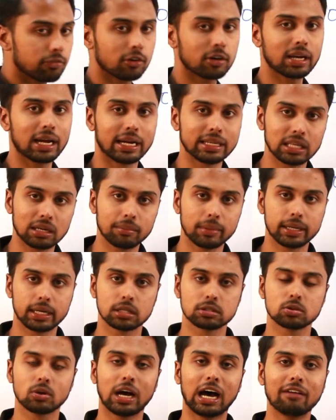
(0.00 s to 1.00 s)
up for other
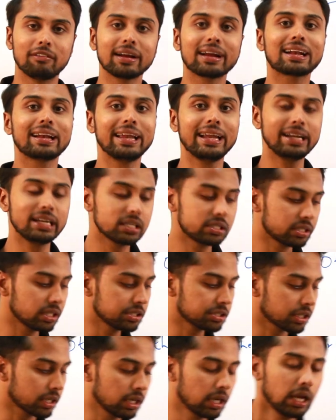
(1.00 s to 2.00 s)
matters. So, have a clean
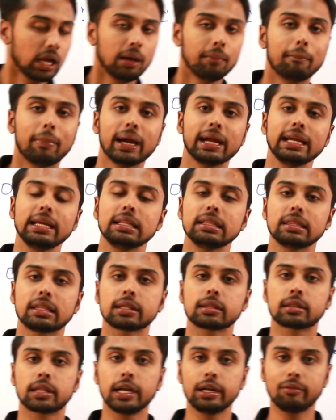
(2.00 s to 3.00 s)
distinction. By
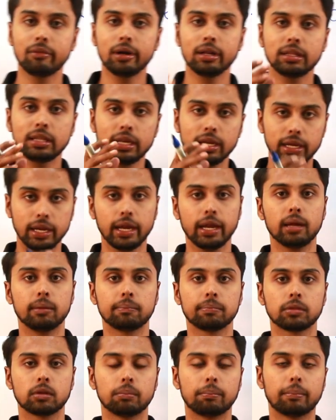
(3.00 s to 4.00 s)
323A,